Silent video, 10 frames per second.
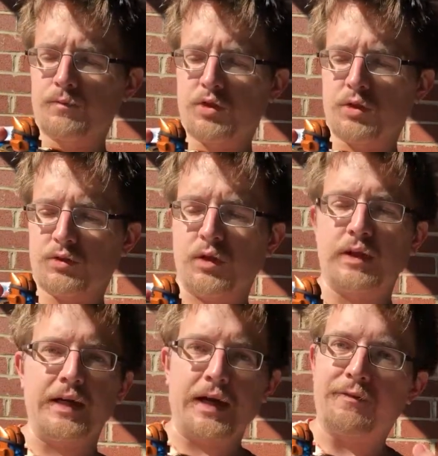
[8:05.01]
Just because,
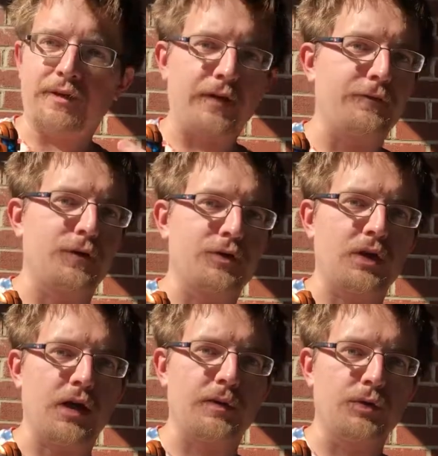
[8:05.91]
again, after that first
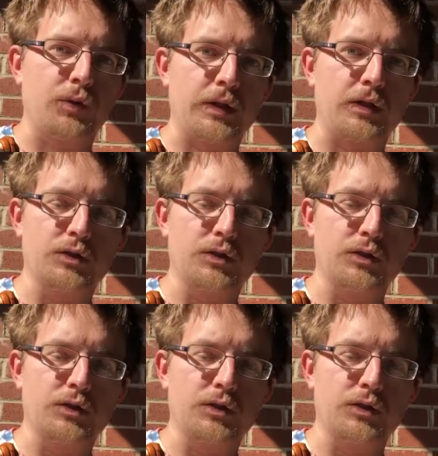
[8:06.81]
time doing it,